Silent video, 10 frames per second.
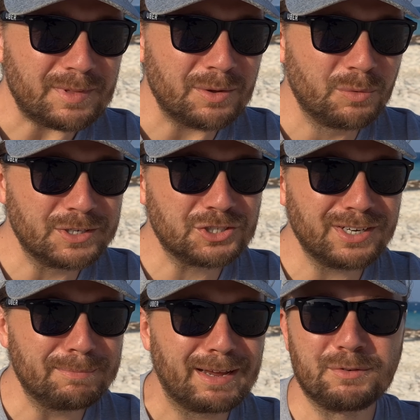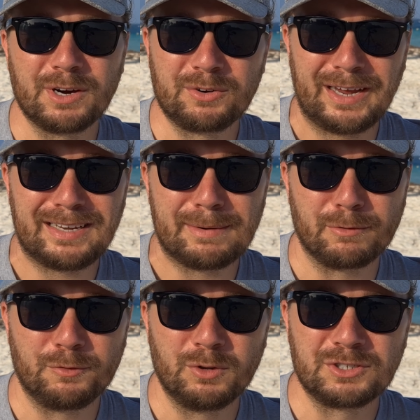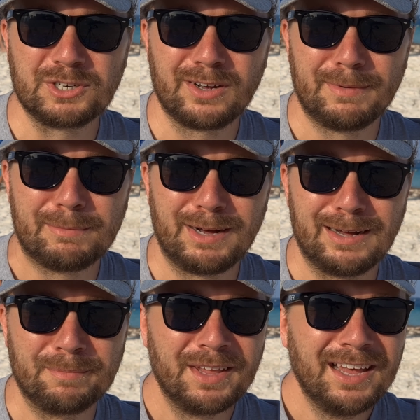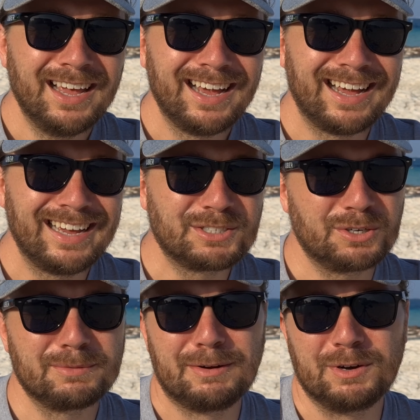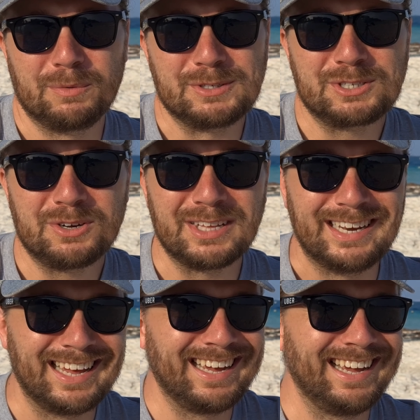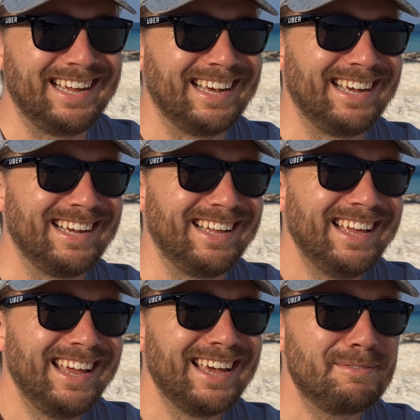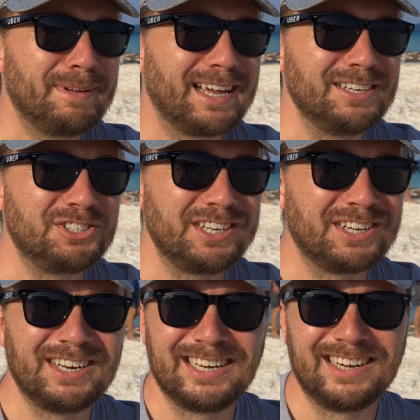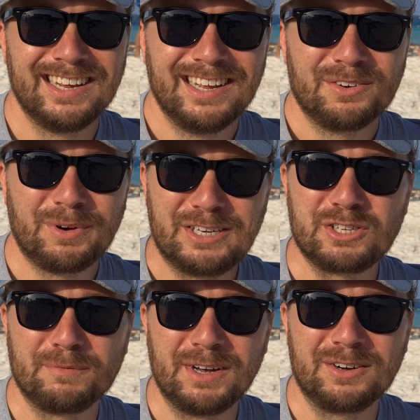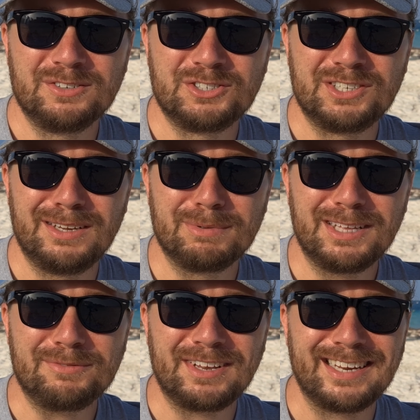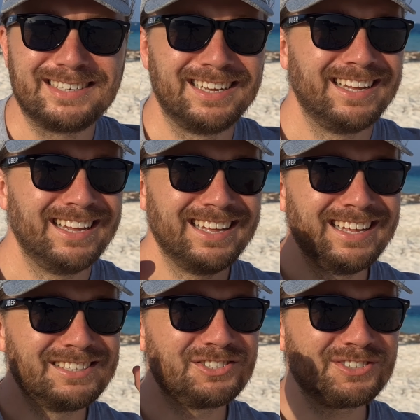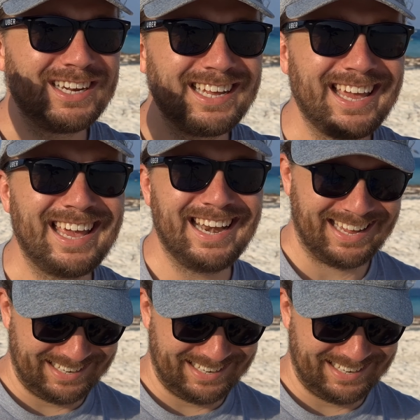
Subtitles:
which did make for a great April Fool's joke of my mom. I told her my phone was stolen and because she couldn't reach the phone, she believed it. Strike again.